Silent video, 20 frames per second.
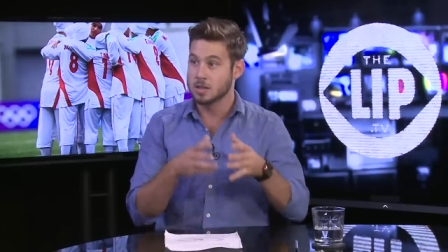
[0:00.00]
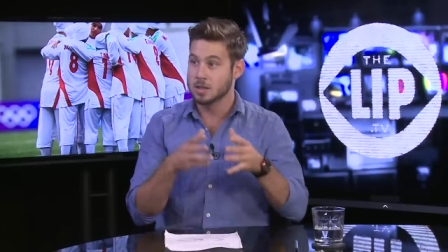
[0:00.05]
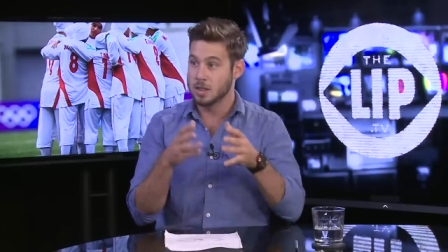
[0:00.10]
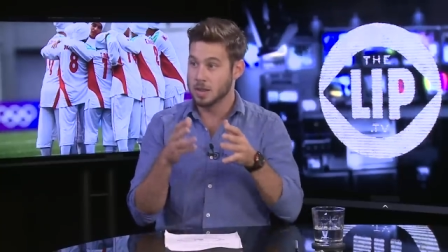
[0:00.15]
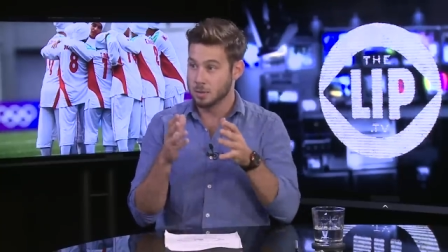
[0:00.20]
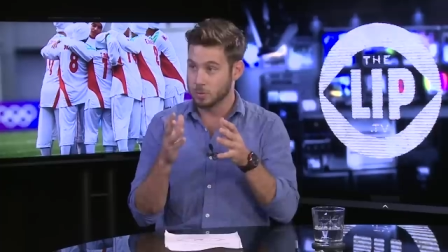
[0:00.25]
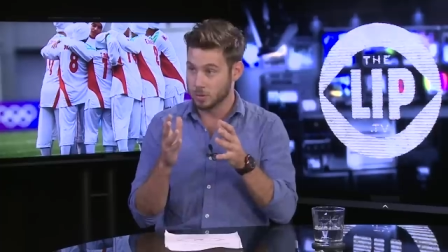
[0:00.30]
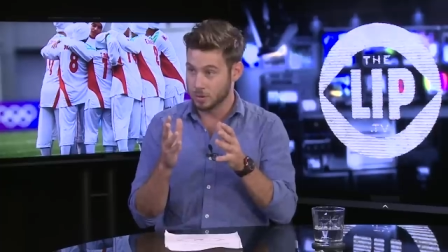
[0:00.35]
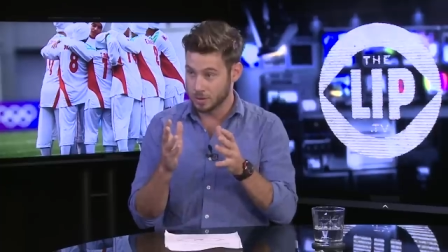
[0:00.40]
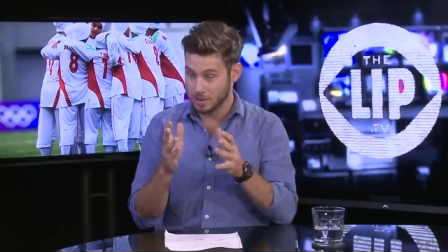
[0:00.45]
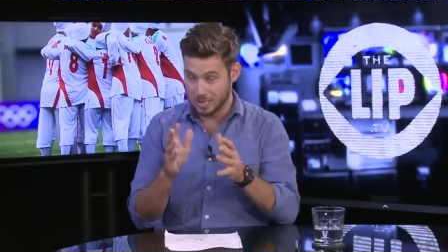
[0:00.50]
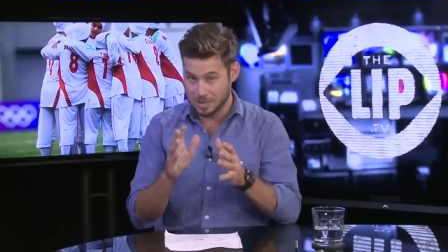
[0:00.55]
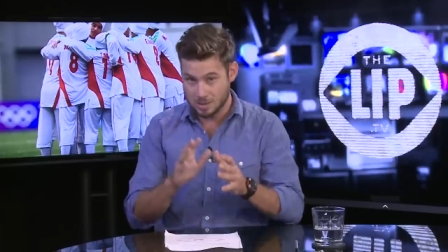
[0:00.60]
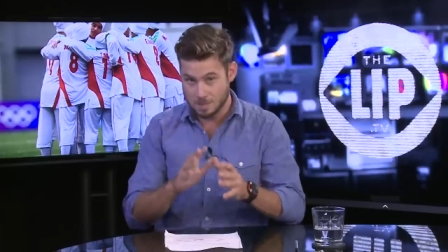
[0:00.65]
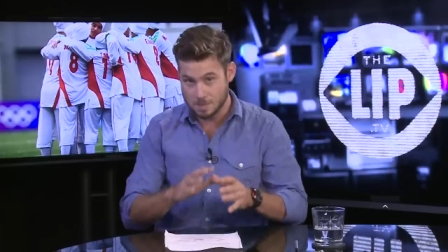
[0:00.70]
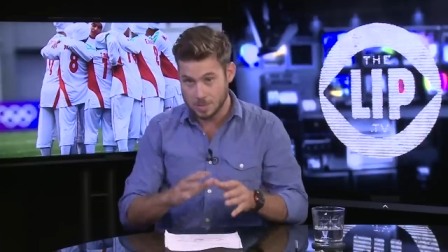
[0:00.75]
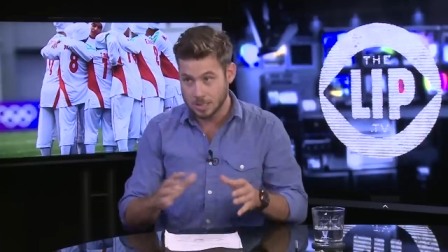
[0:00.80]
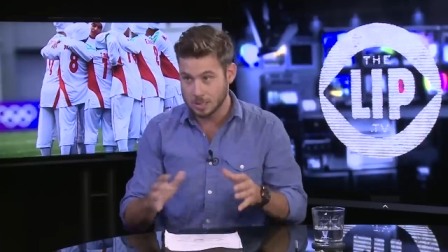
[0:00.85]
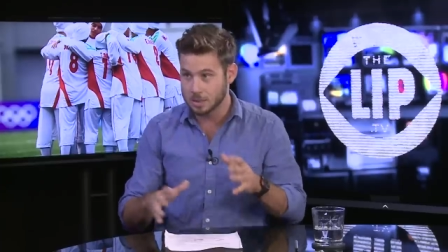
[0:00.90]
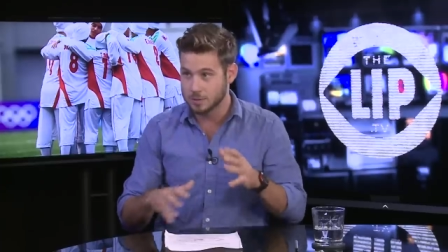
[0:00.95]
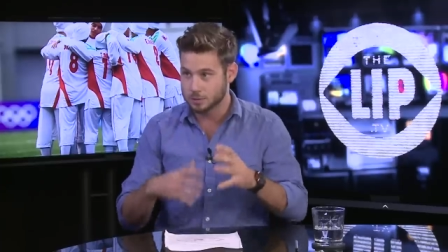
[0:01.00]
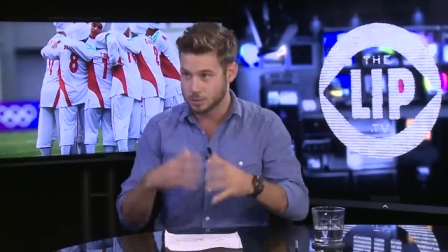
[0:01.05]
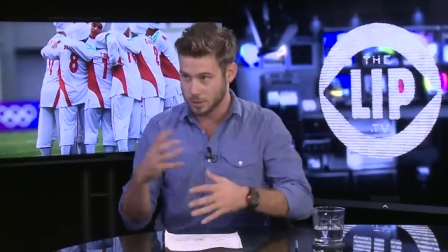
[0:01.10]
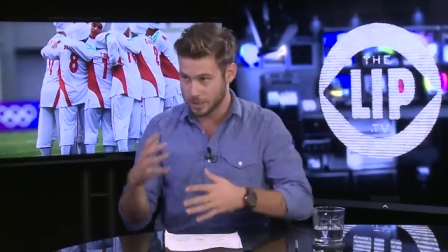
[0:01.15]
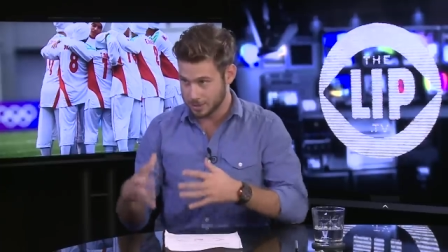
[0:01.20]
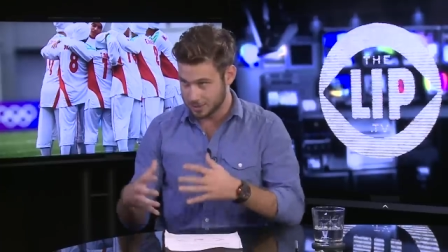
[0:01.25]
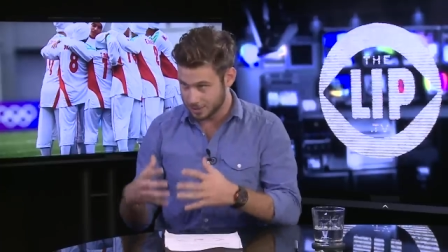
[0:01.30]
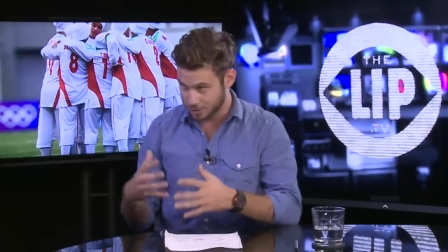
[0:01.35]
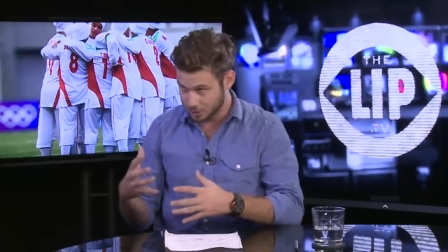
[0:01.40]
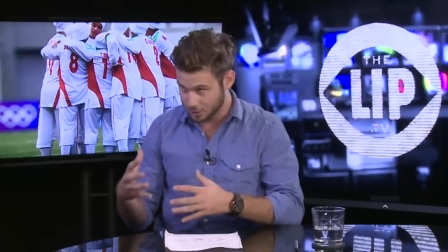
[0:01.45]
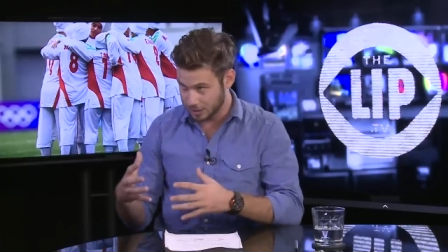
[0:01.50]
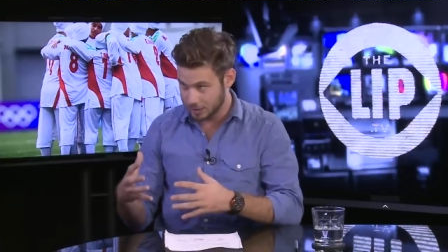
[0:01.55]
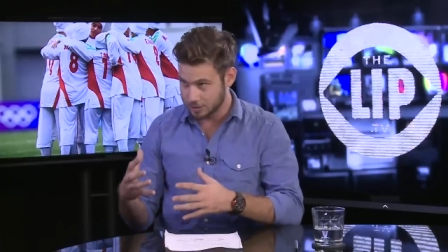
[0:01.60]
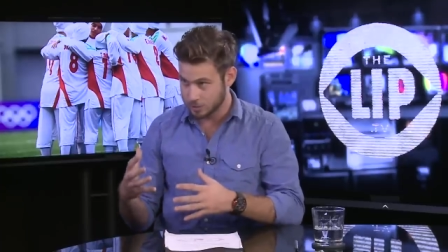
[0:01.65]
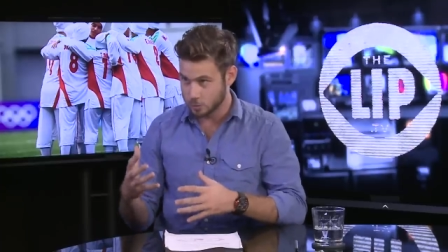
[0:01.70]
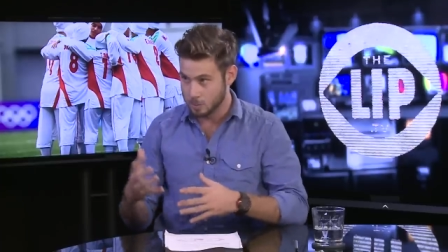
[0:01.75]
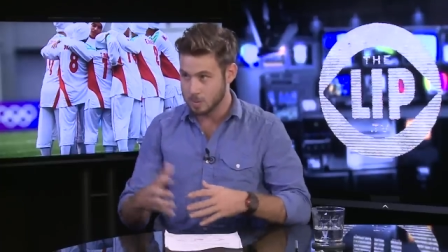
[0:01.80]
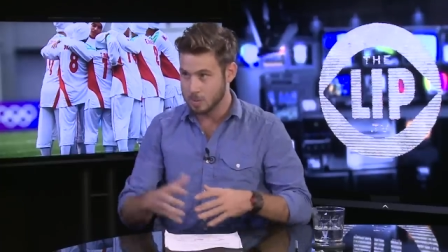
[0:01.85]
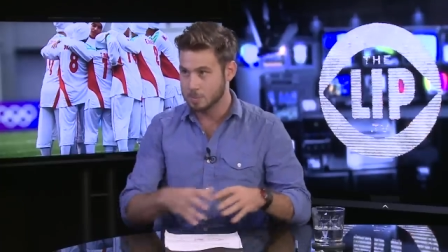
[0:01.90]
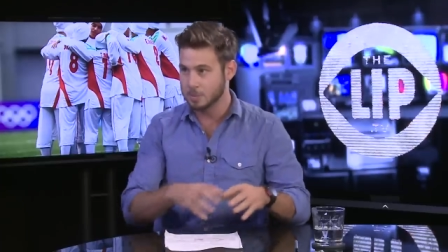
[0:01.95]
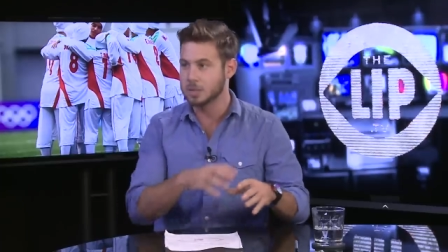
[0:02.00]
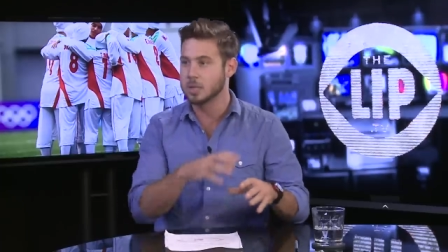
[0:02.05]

They were in the middle of transitioning as a woman,